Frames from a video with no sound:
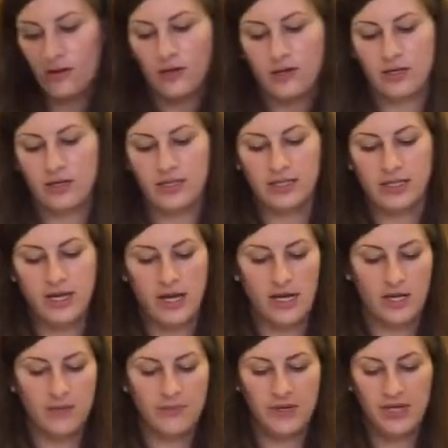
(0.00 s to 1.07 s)
You're going to
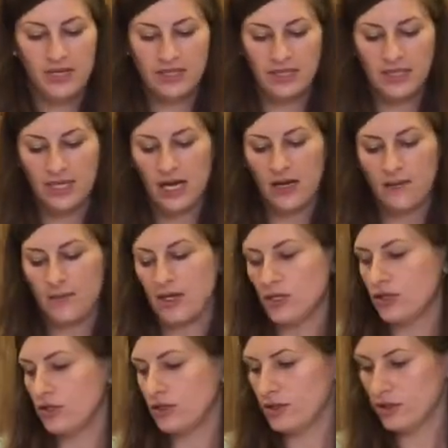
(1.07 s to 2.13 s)
take a piece of tape, make
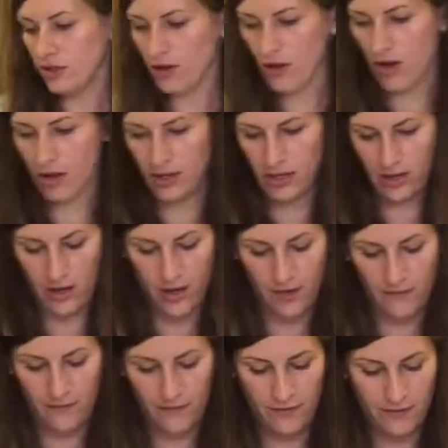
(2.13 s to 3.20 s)
sure it's long enough.